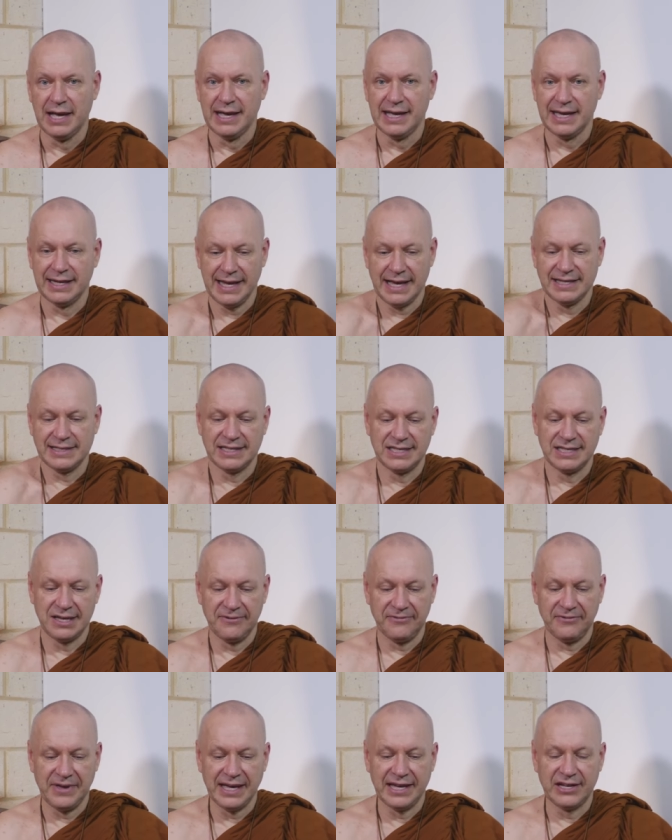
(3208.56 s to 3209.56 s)
It has this
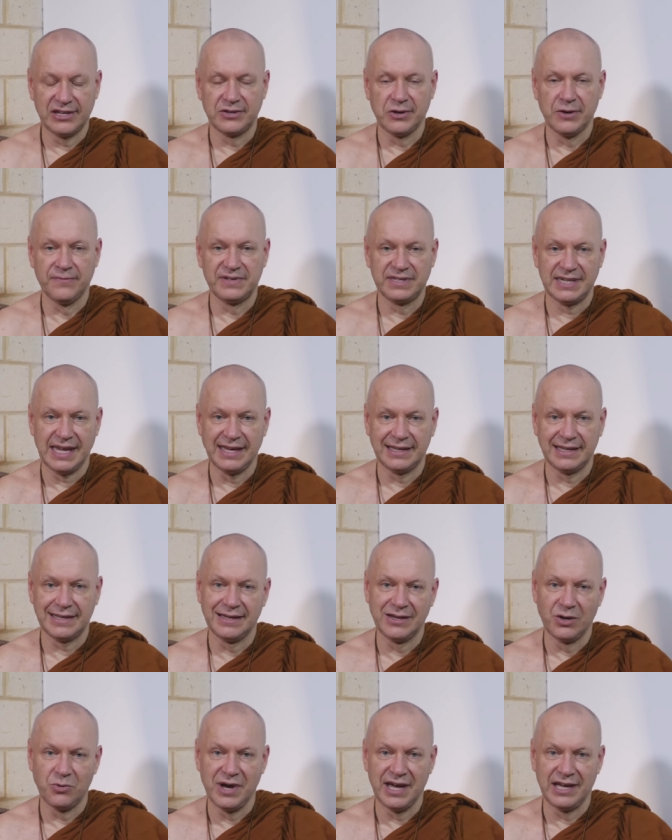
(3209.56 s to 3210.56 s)
effect of
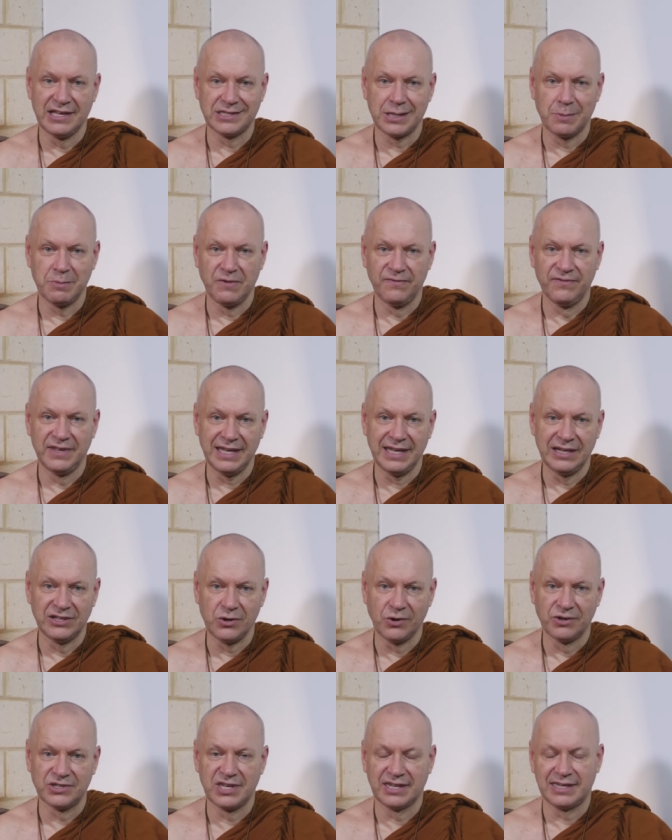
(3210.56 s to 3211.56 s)
taking away some of the
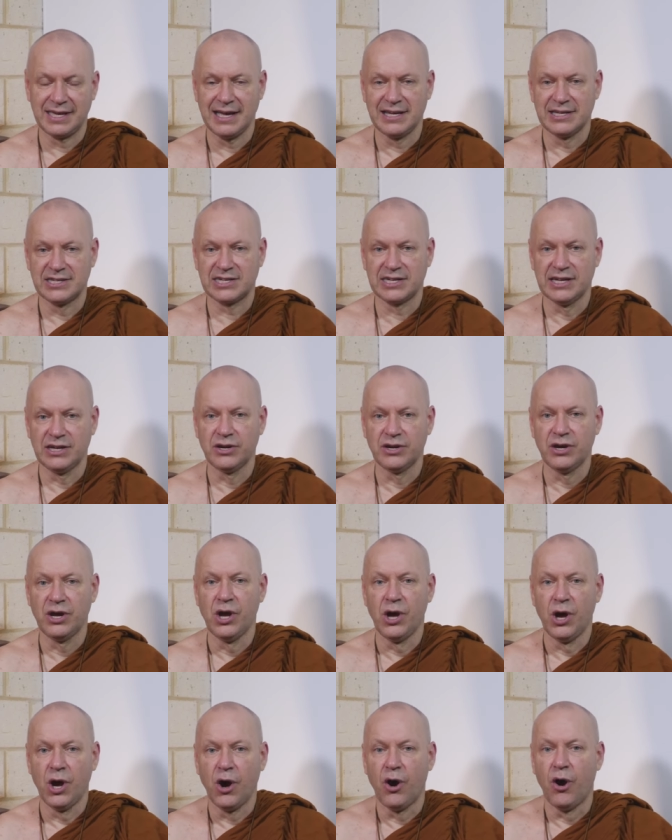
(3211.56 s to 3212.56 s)
intoxication
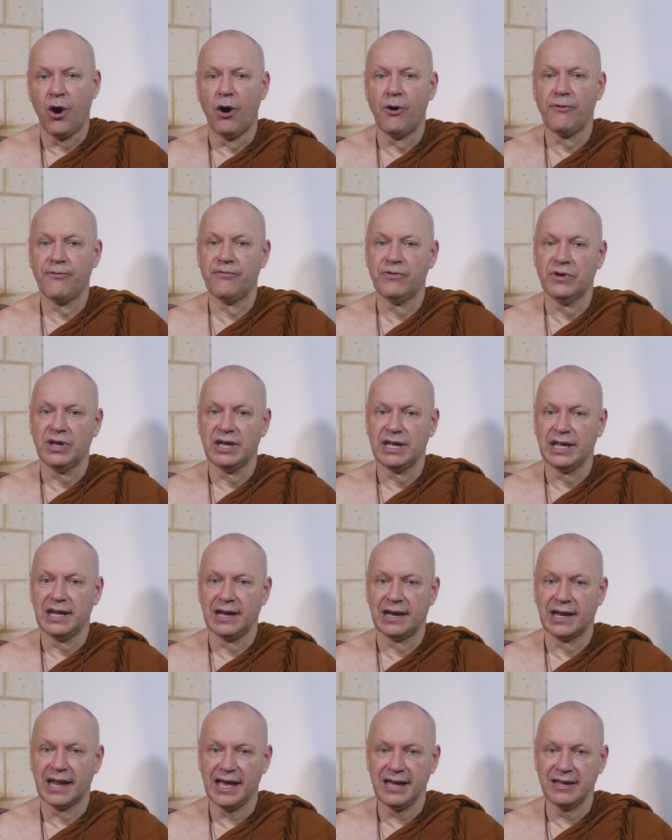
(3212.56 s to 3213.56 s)
of
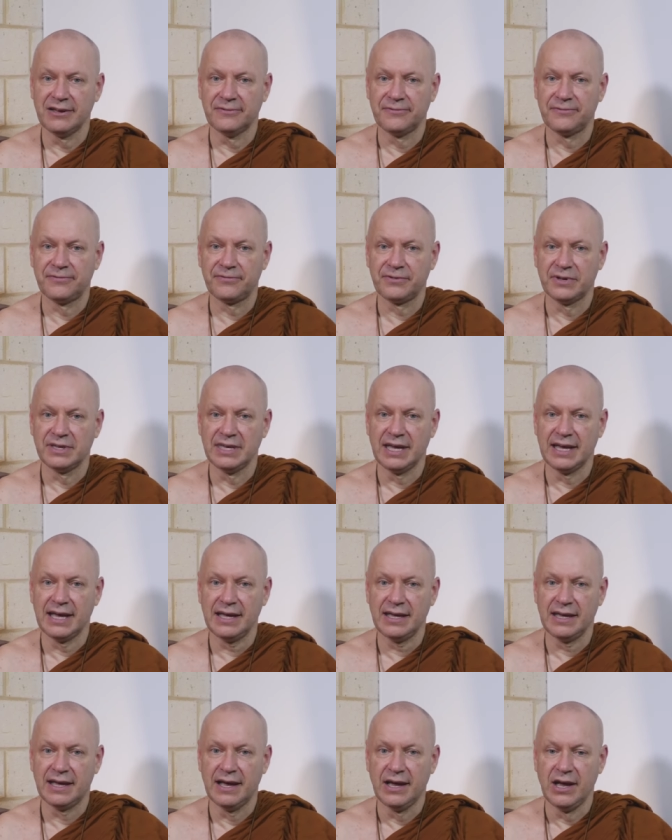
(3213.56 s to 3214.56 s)
life.
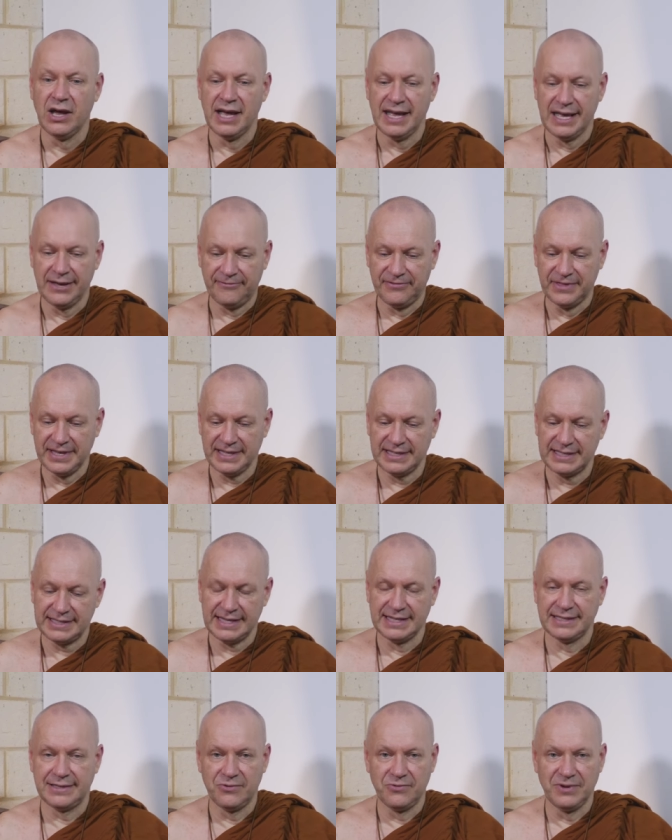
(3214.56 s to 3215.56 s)
Yeah. If this
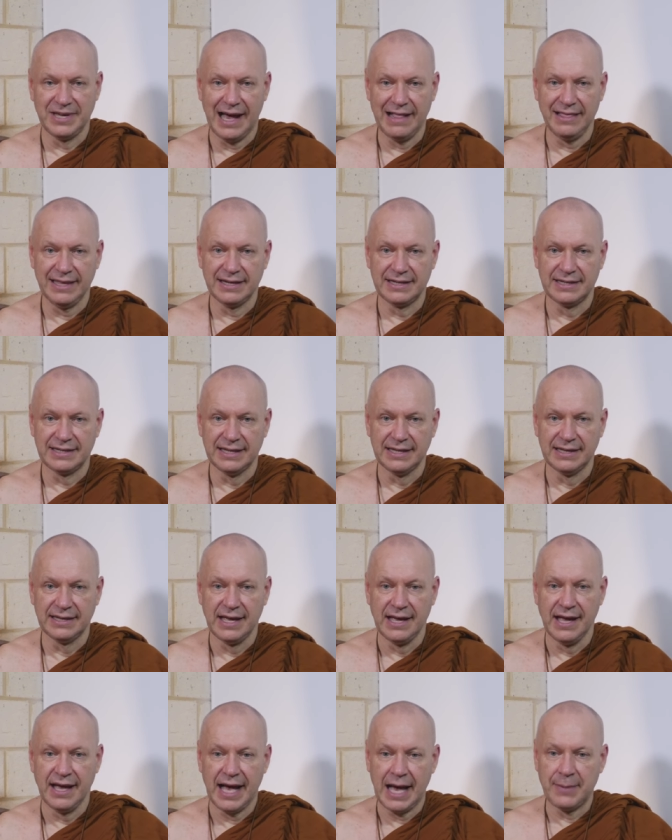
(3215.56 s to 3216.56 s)
is the reality,
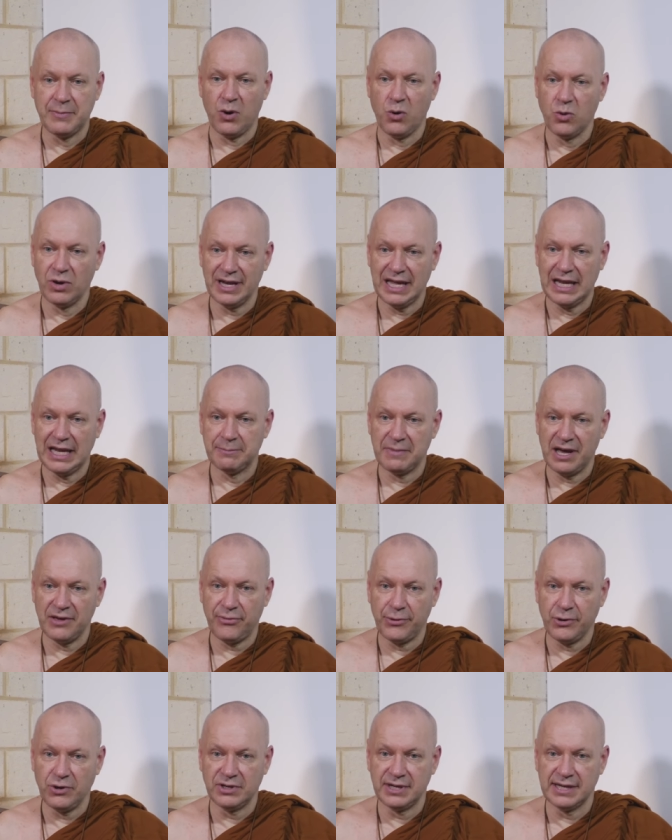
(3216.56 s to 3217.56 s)
I'm only in my
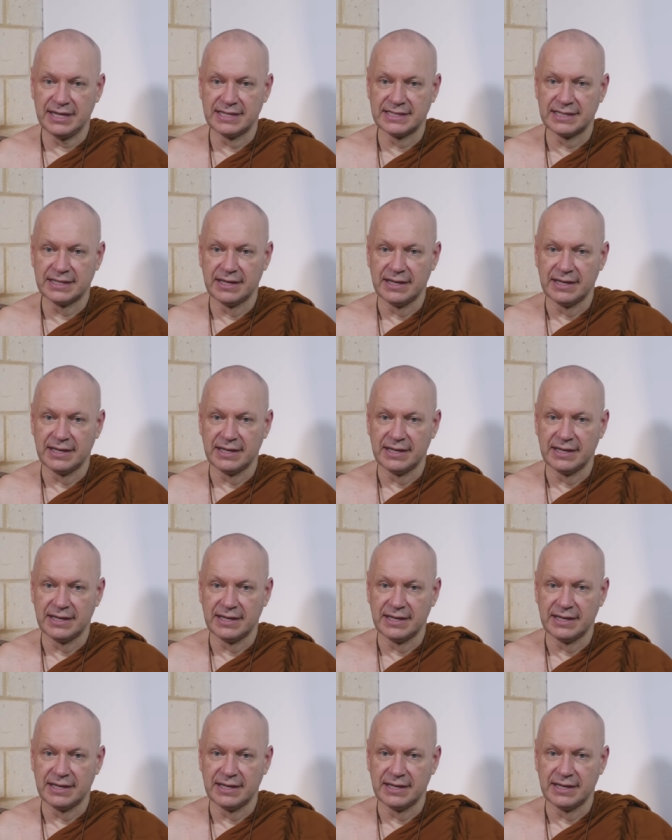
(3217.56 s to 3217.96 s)
thirties.